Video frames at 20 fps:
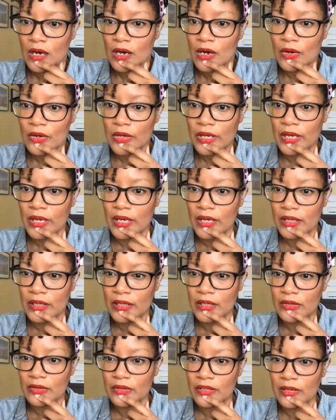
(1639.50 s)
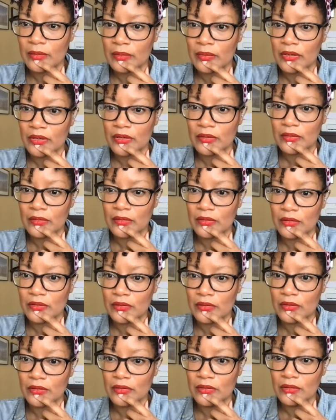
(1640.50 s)
Okay, can you elaborate on
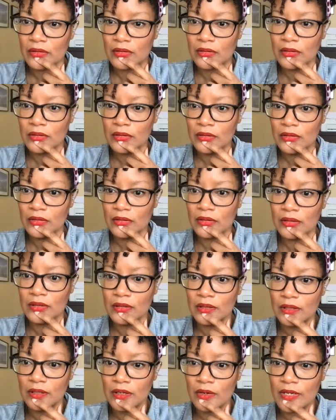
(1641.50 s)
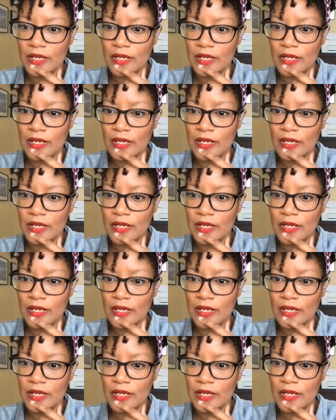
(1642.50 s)
that?